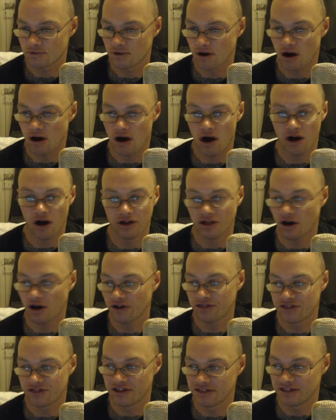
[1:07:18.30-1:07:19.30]

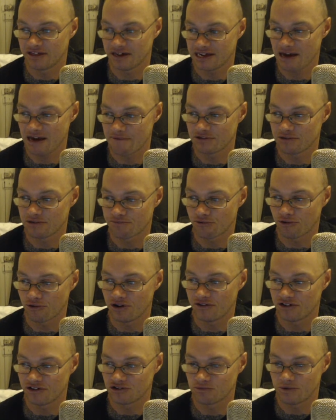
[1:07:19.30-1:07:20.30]
I think that Kevin De
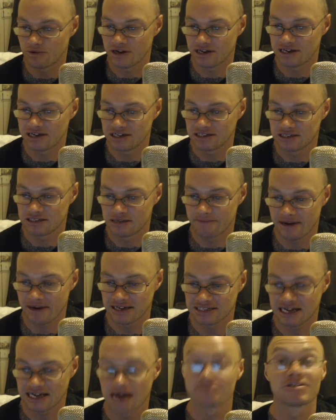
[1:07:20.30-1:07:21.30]
Bruyne this week is the
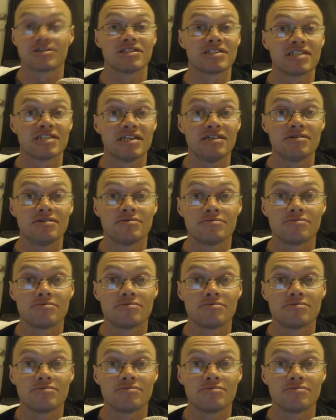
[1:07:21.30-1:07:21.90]
best captaincy.